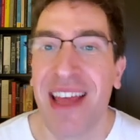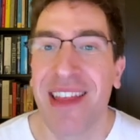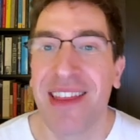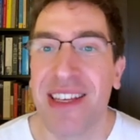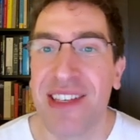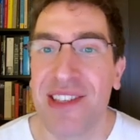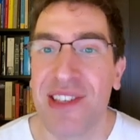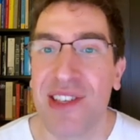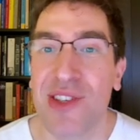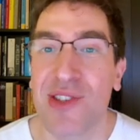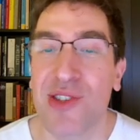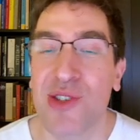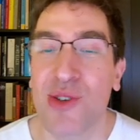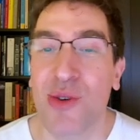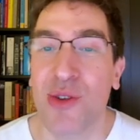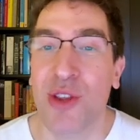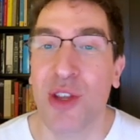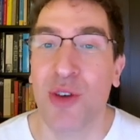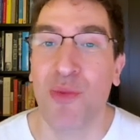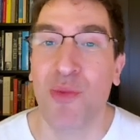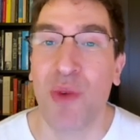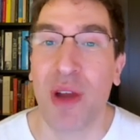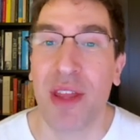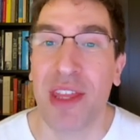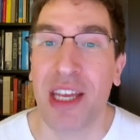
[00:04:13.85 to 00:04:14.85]
This is so
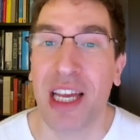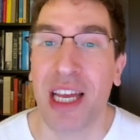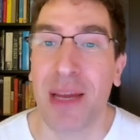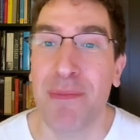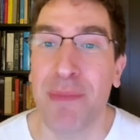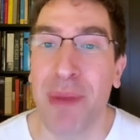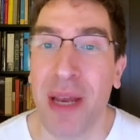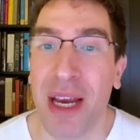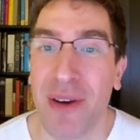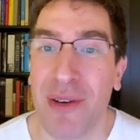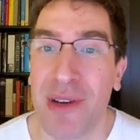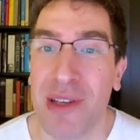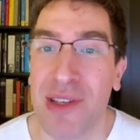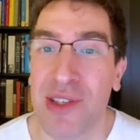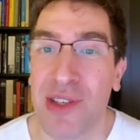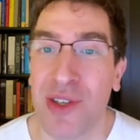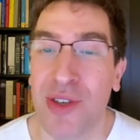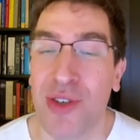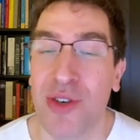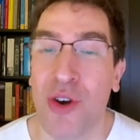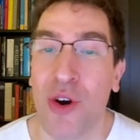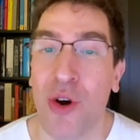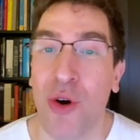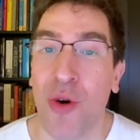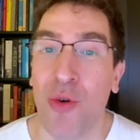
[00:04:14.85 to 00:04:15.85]
that when the
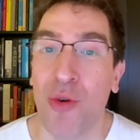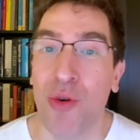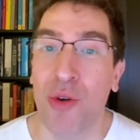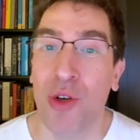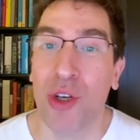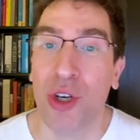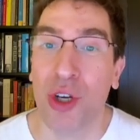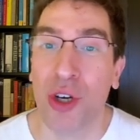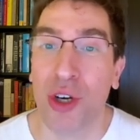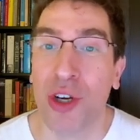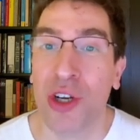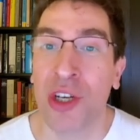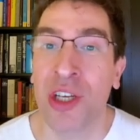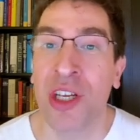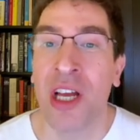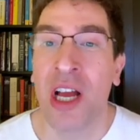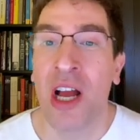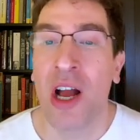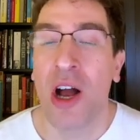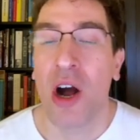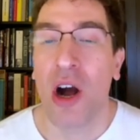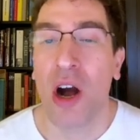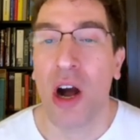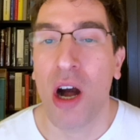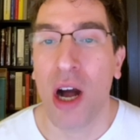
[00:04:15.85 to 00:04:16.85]
comparison occurred,
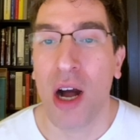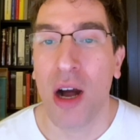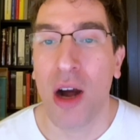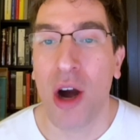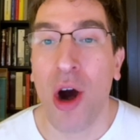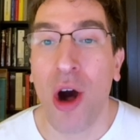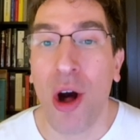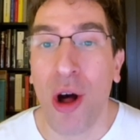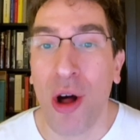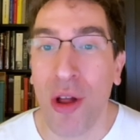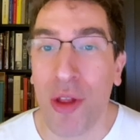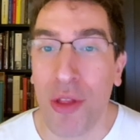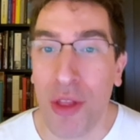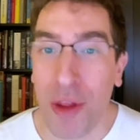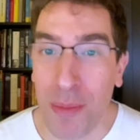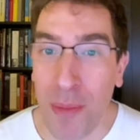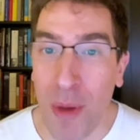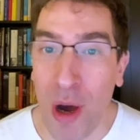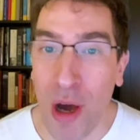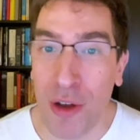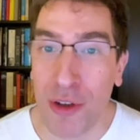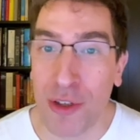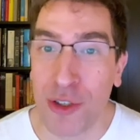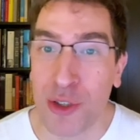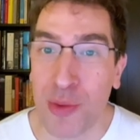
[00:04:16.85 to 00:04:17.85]
all the
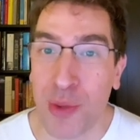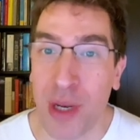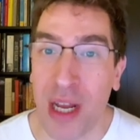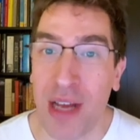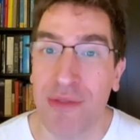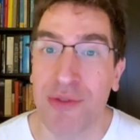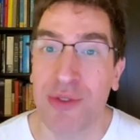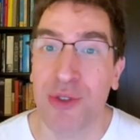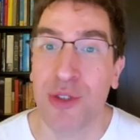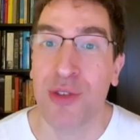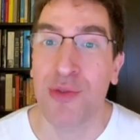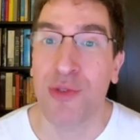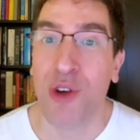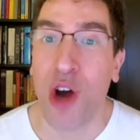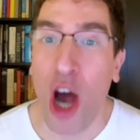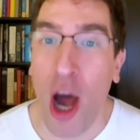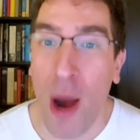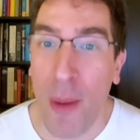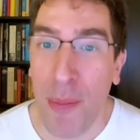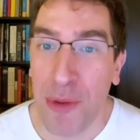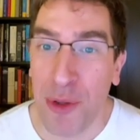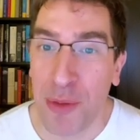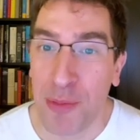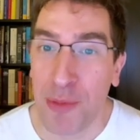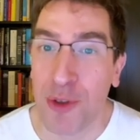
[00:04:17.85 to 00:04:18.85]
models would have sort of
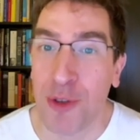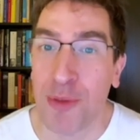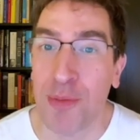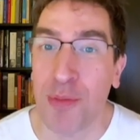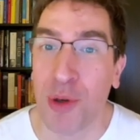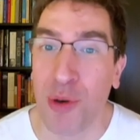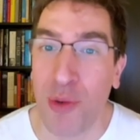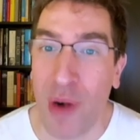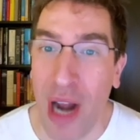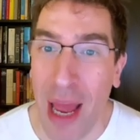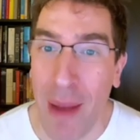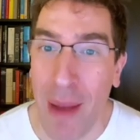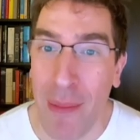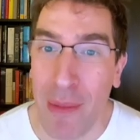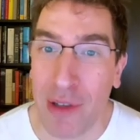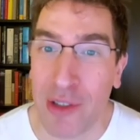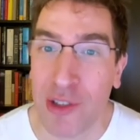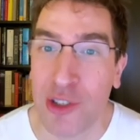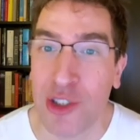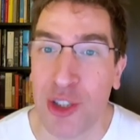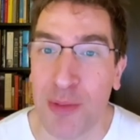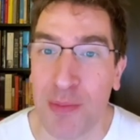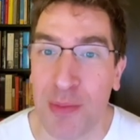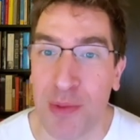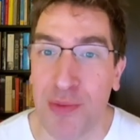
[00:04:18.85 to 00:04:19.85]
optimal
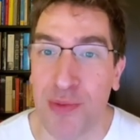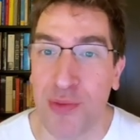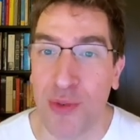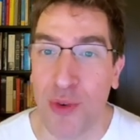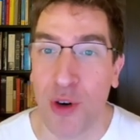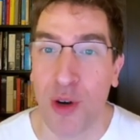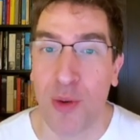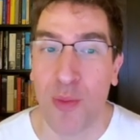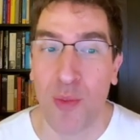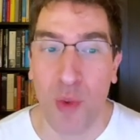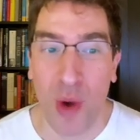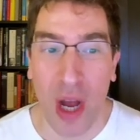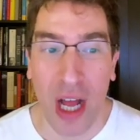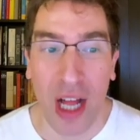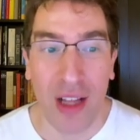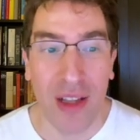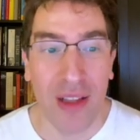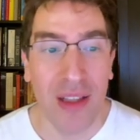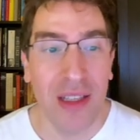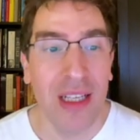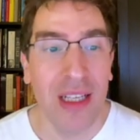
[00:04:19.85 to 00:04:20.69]
parameters to perform well.